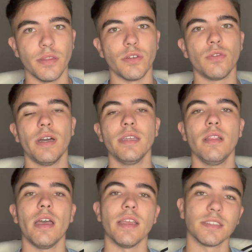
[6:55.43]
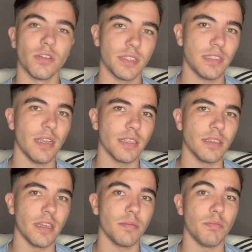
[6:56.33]
The trial has not
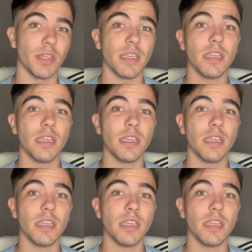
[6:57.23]
started yet, but